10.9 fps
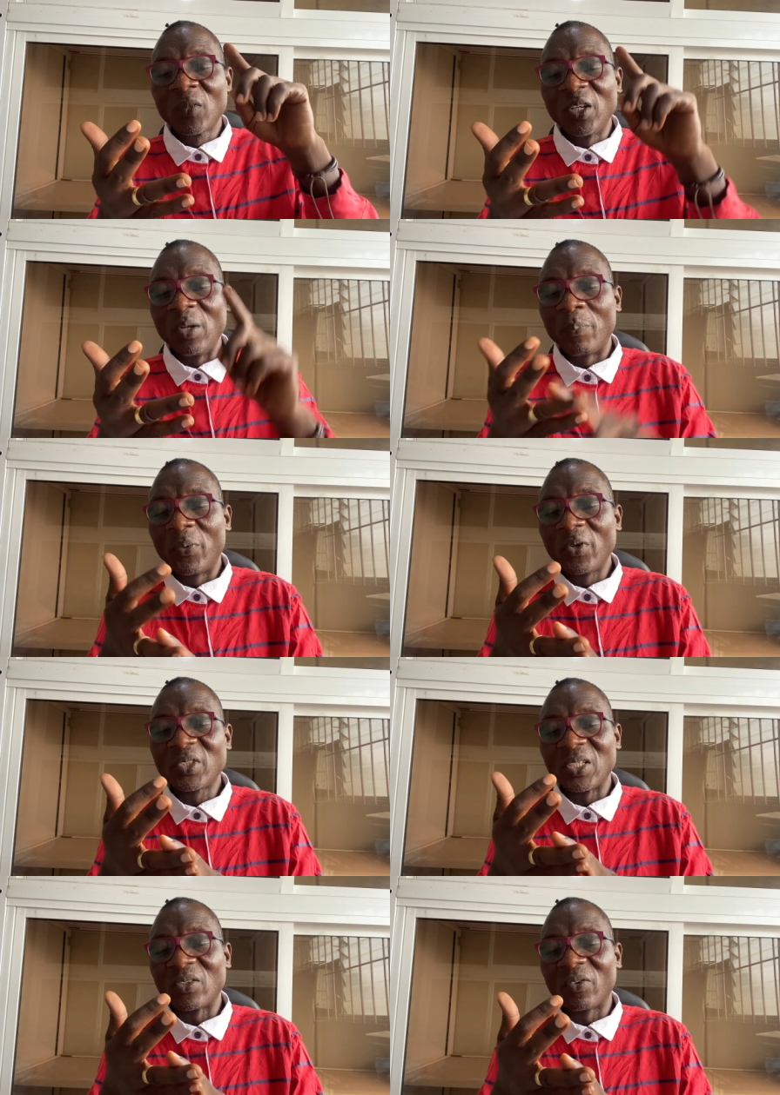the
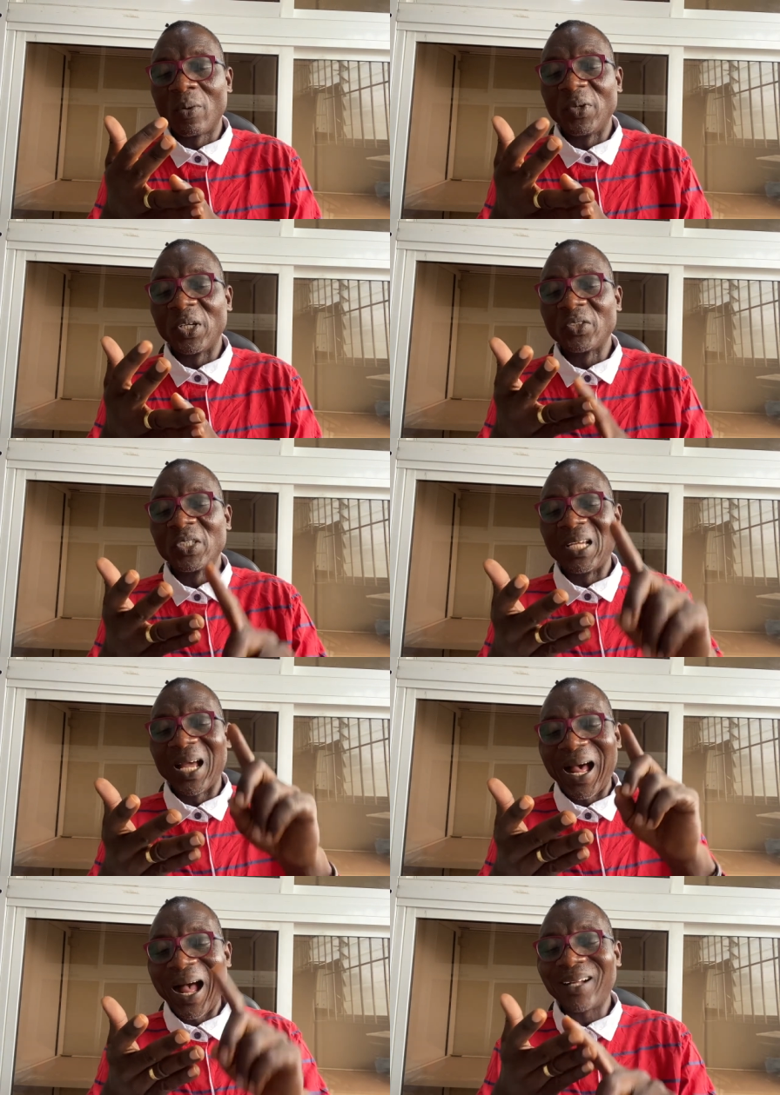process of communication,
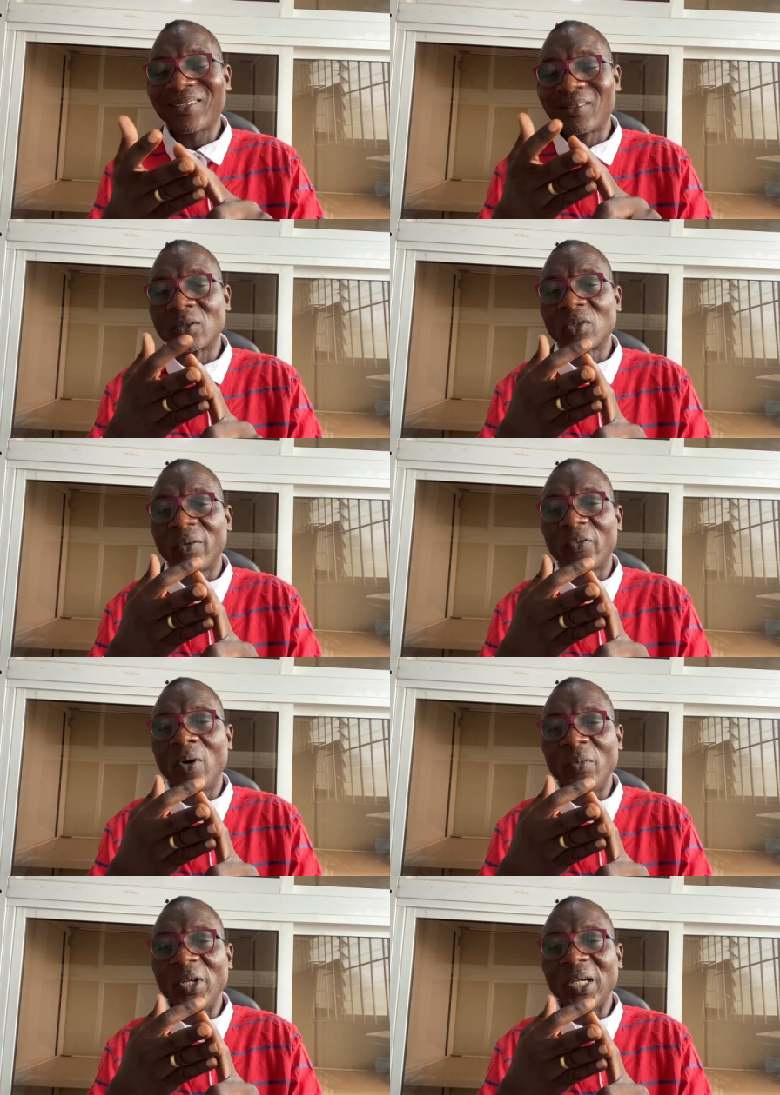the actors of,
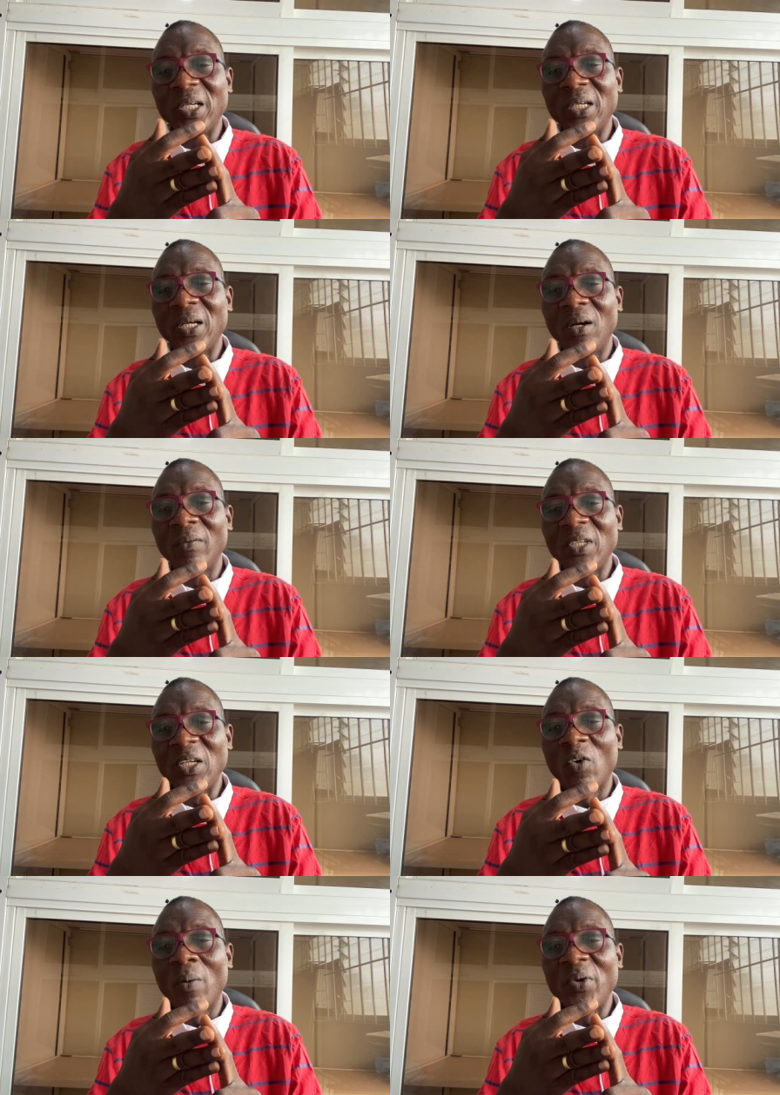communica of
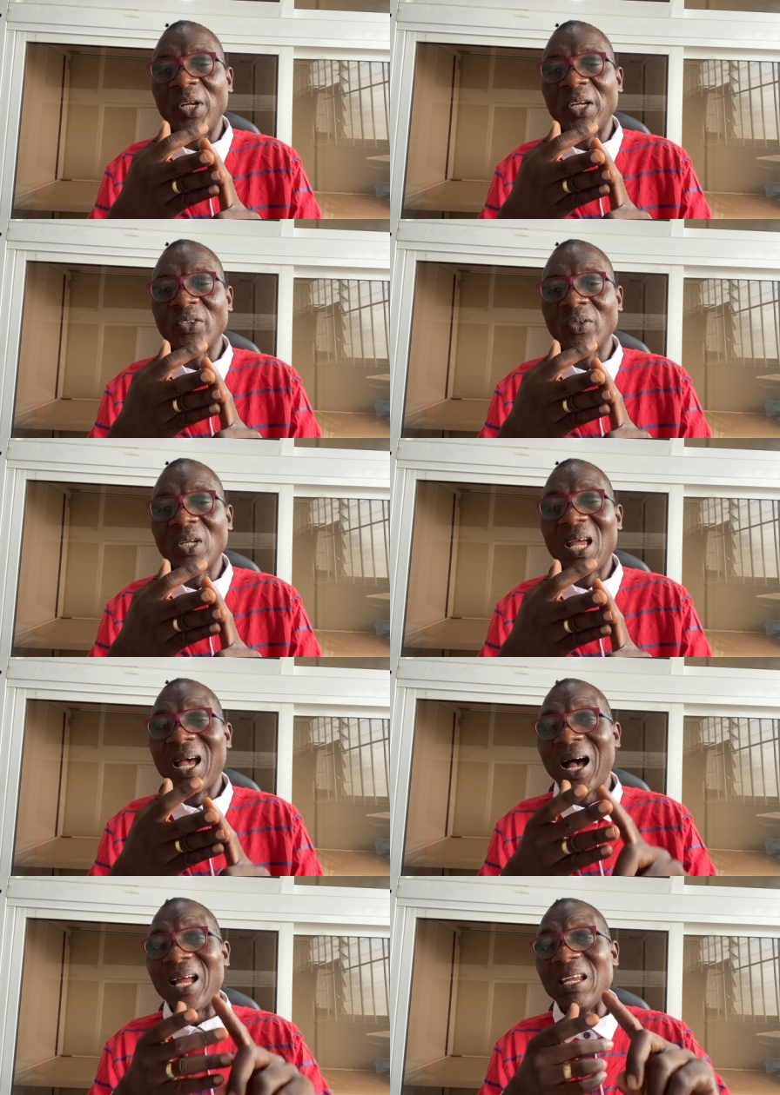in communication,
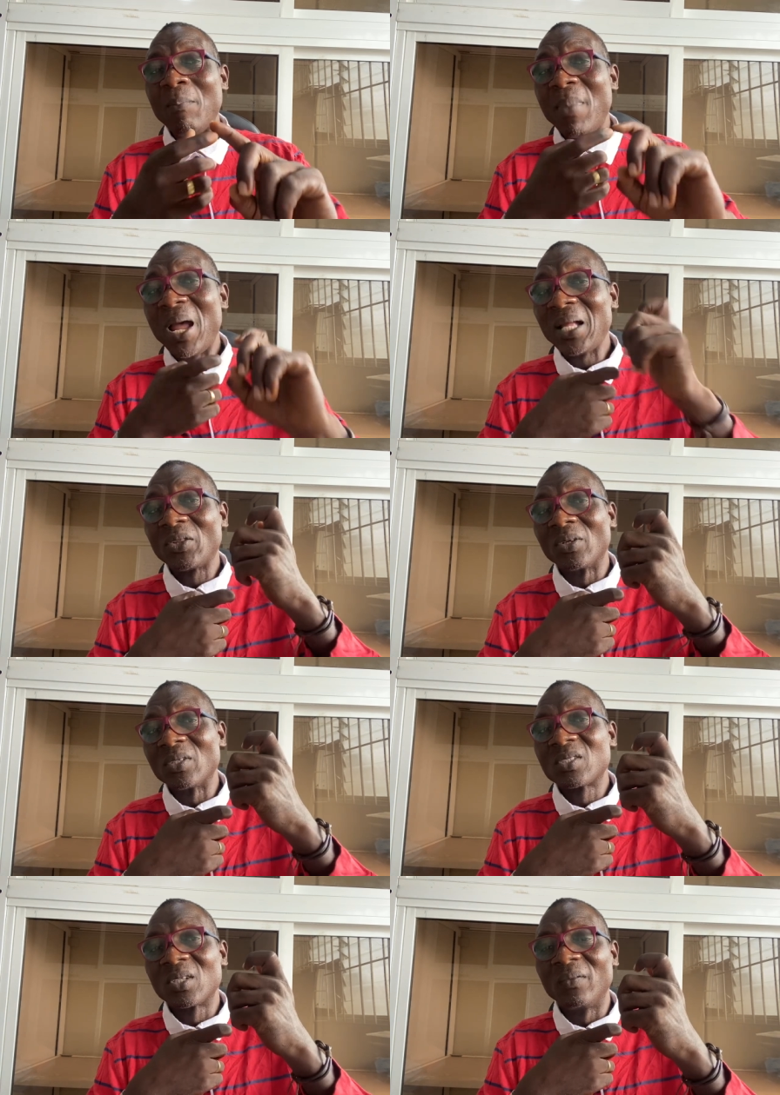and the
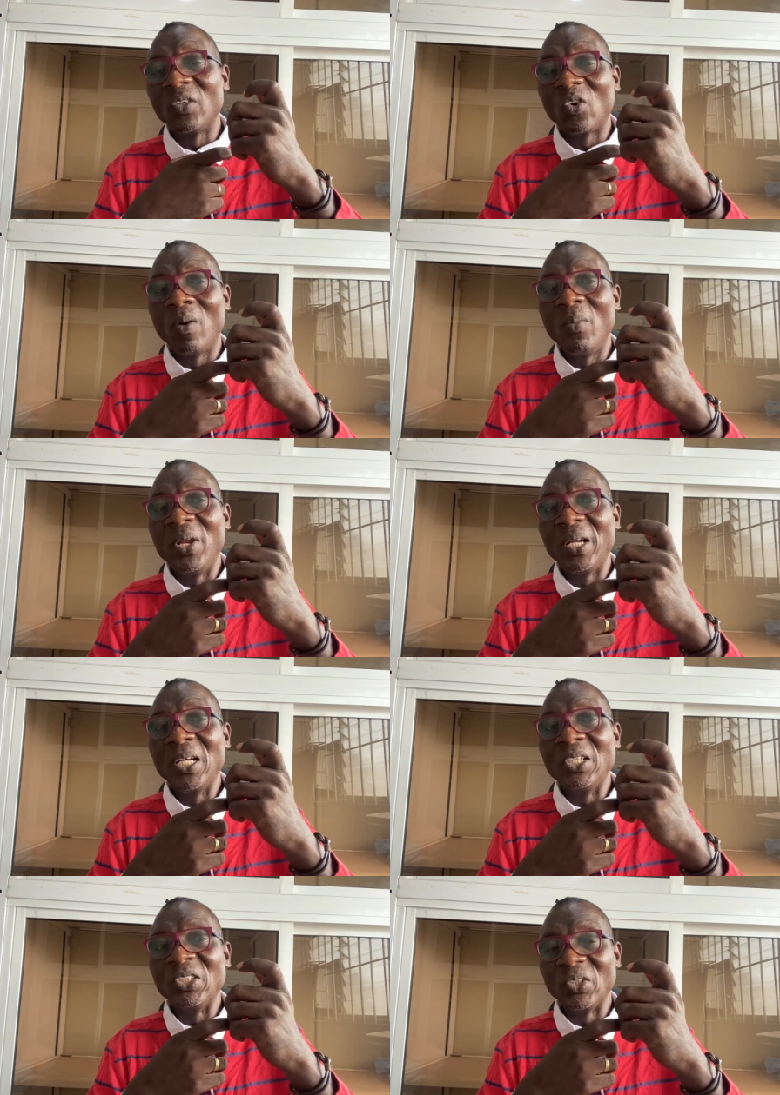methods of the
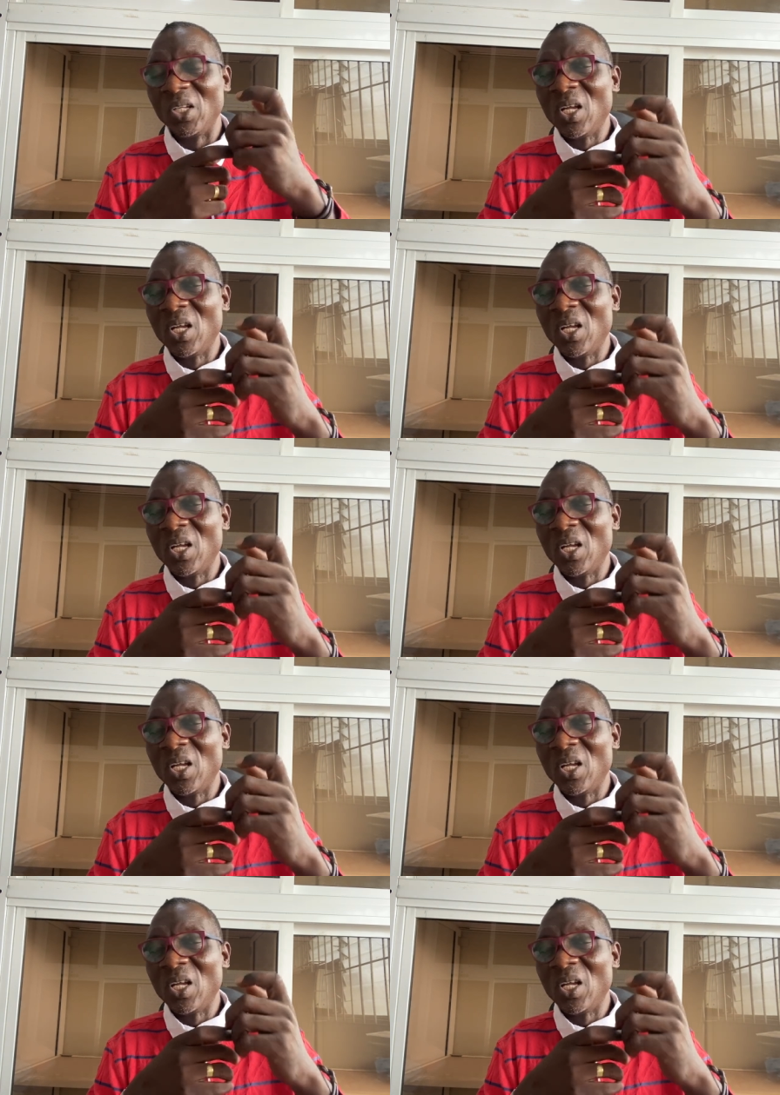communication.